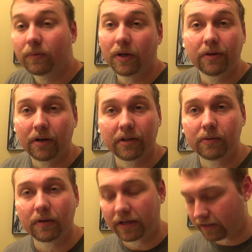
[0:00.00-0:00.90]
whether or not
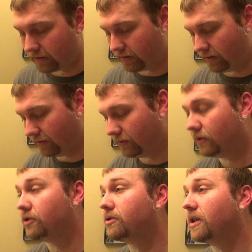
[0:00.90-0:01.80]
you like
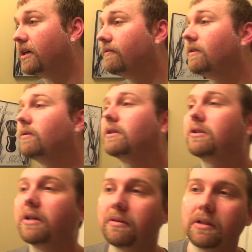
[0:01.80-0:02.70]
shaving with a
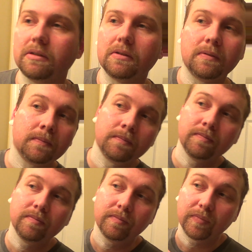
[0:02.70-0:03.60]
straight razor.
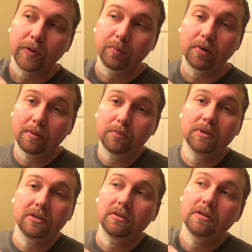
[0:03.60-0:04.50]
You
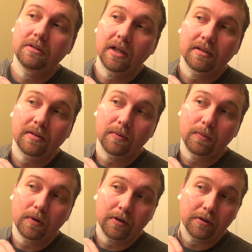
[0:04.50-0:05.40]
probably should test the
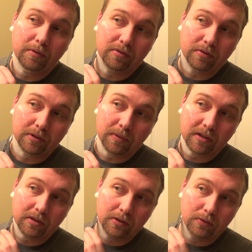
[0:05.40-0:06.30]
water before you make
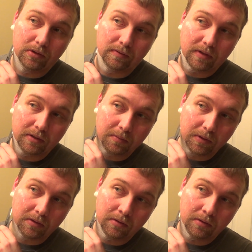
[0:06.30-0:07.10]
a huge investment.